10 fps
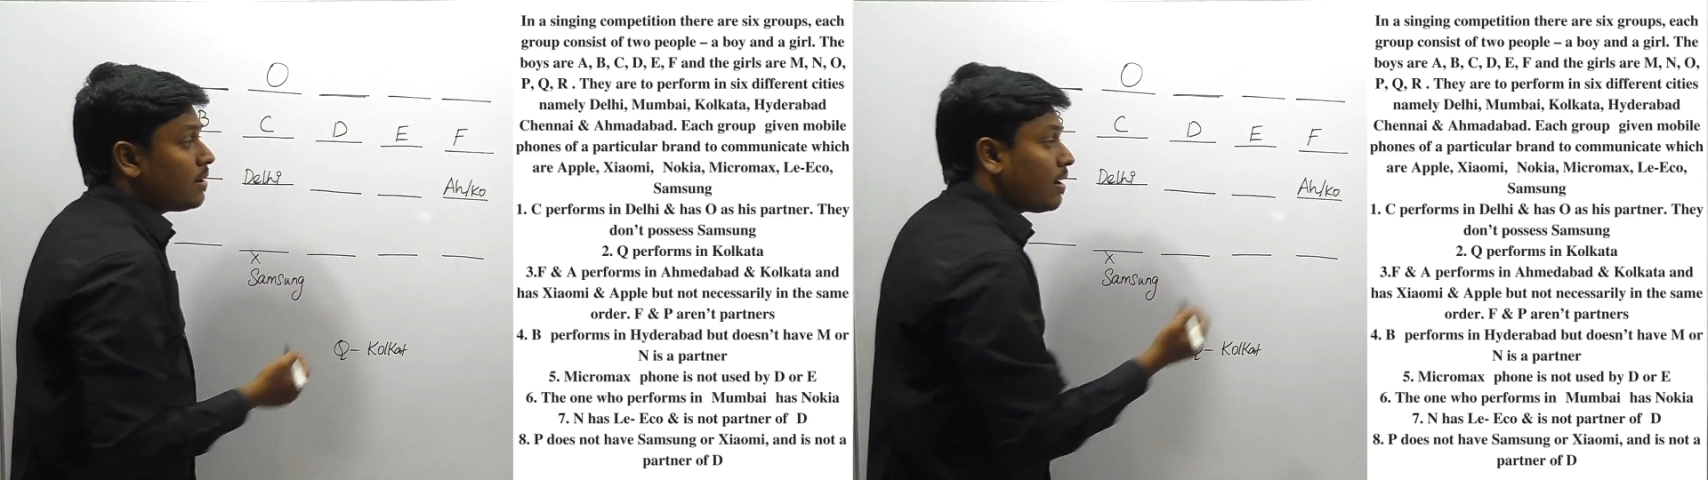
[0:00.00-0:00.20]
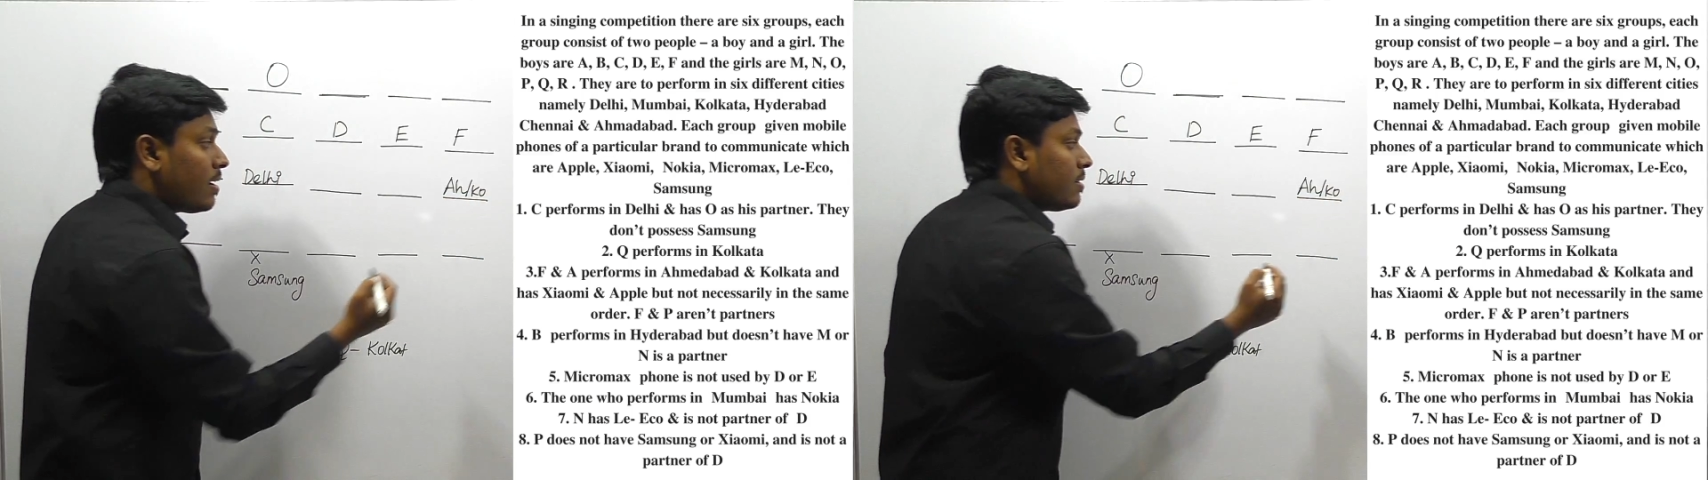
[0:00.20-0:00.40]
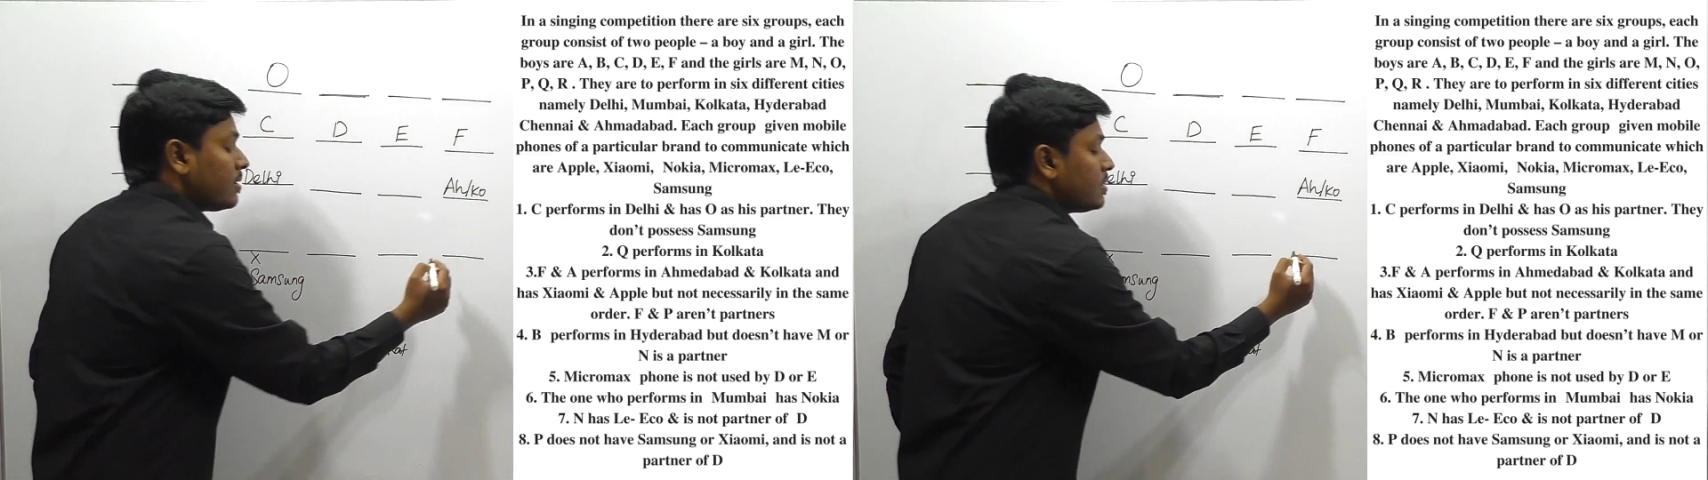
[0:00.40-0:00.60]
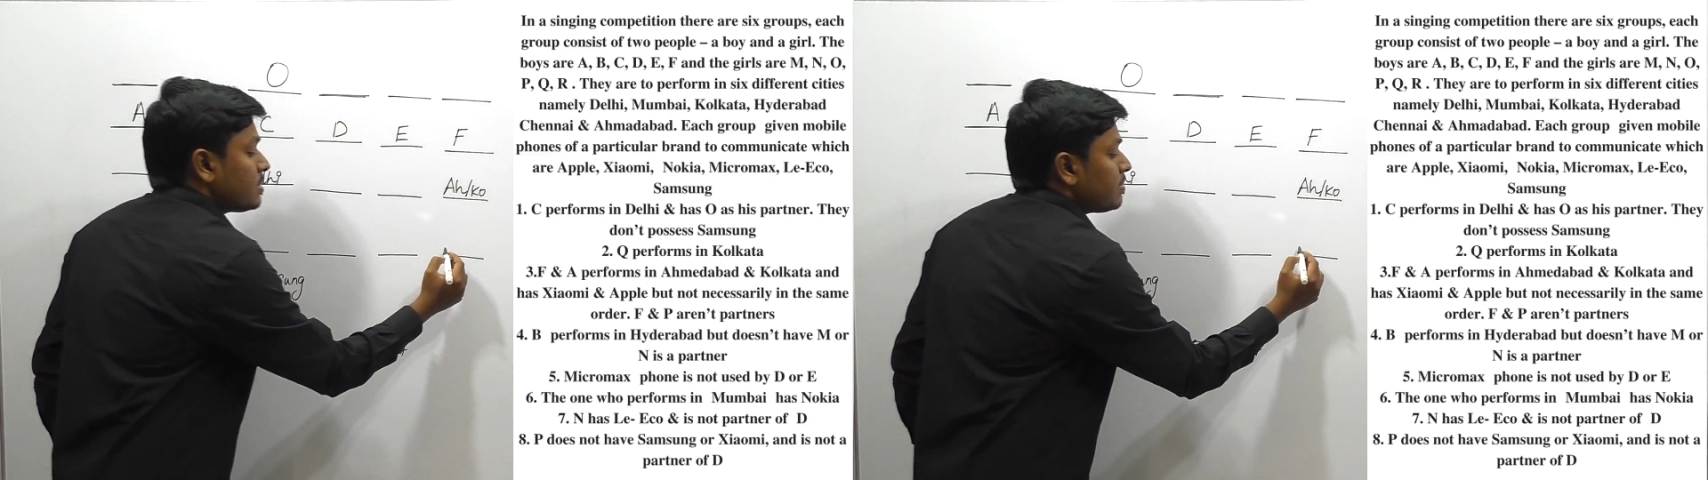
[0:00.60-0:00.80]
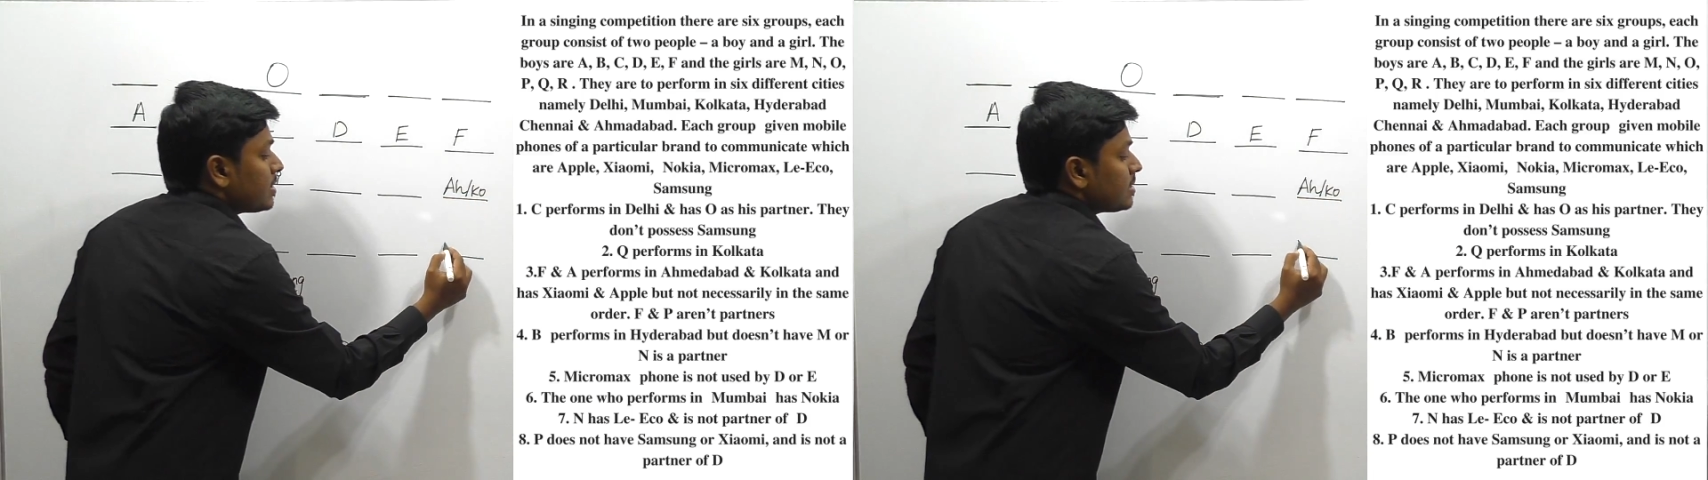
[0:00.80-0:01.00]
and this
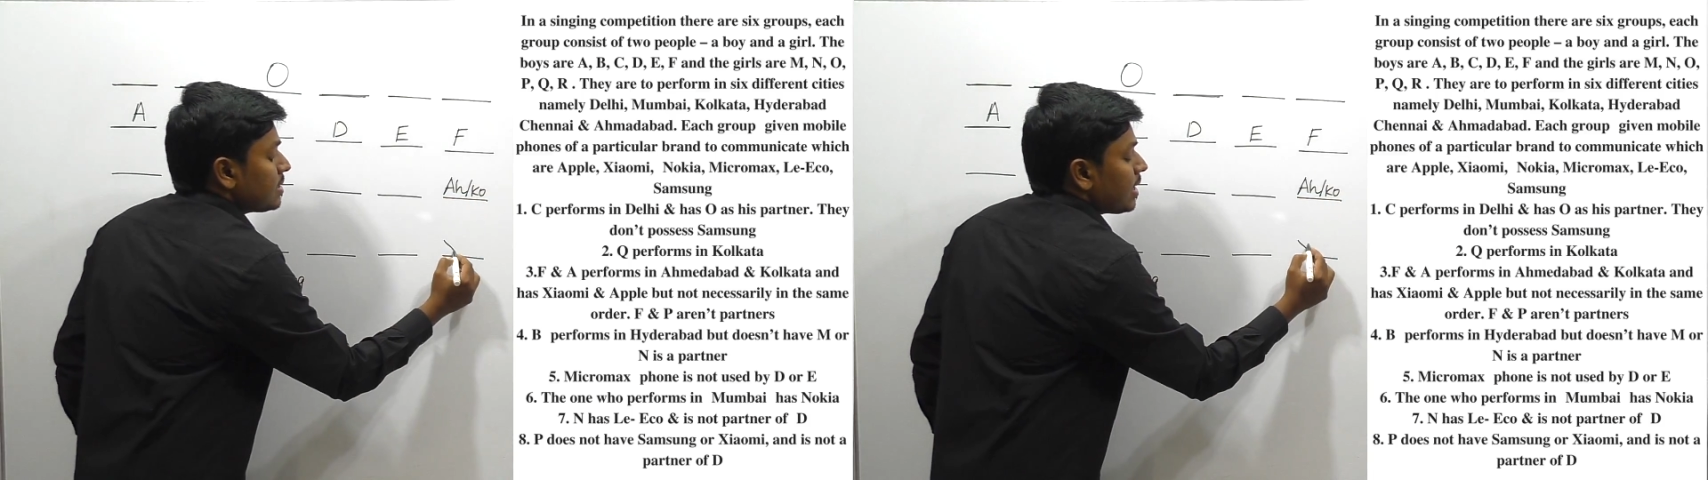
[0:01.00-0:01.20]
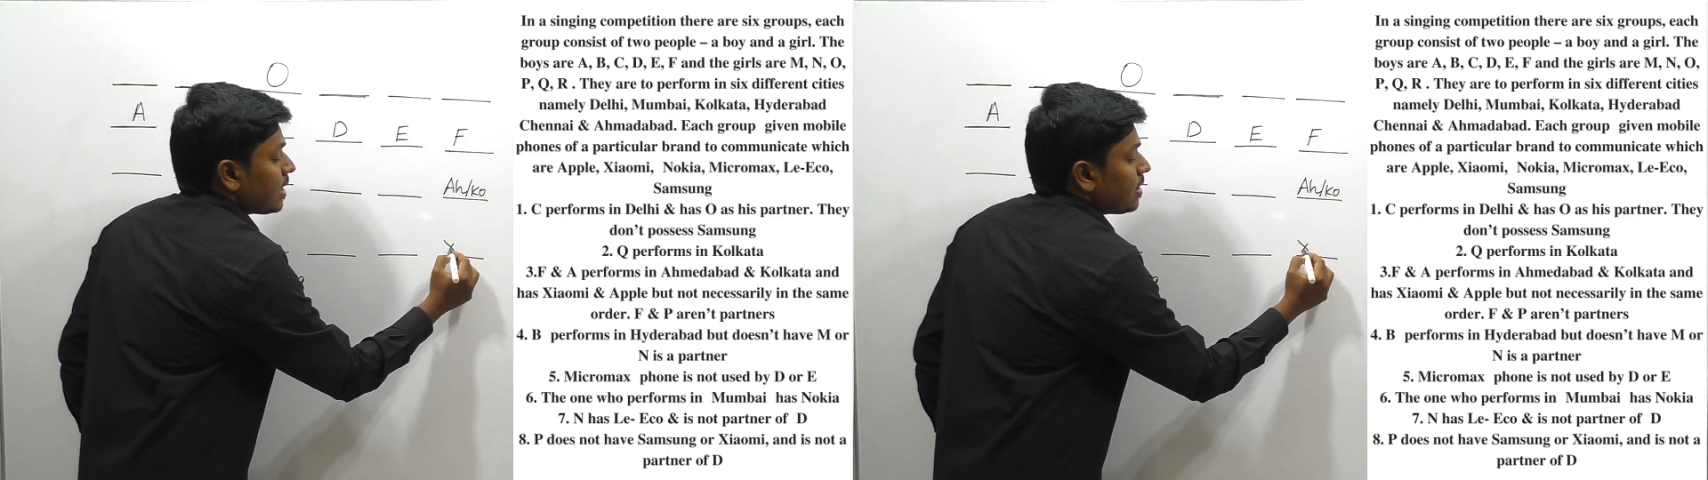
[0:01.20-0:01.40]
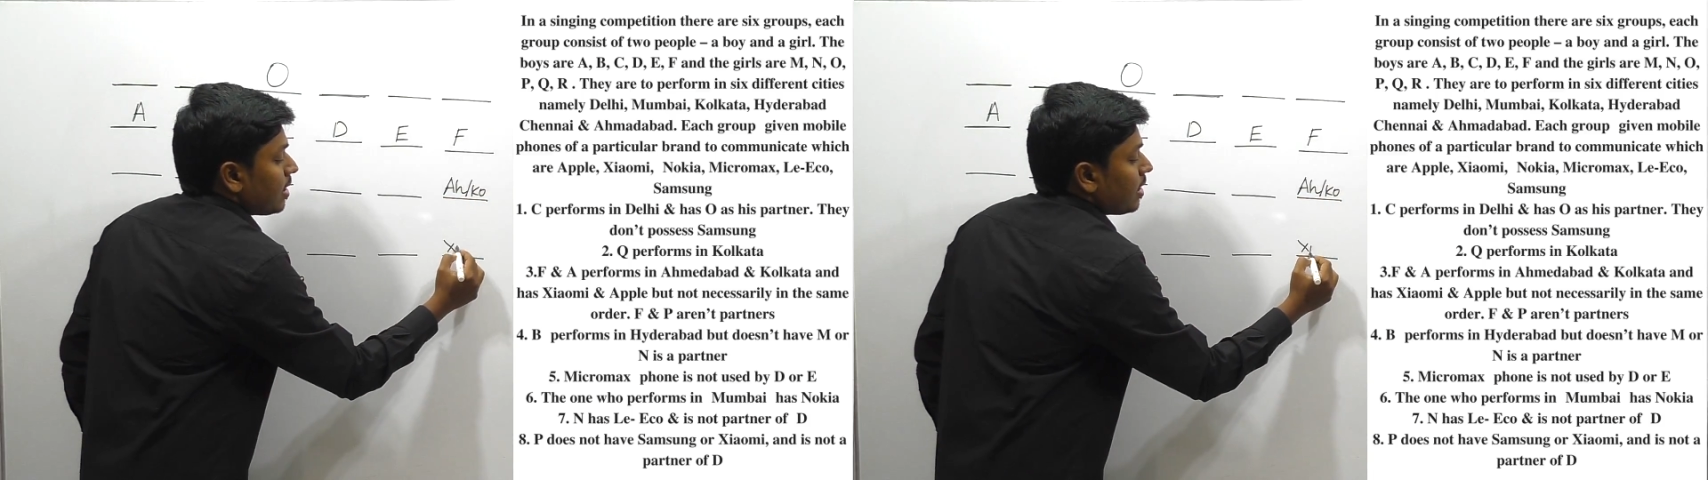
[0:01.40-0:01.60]
person can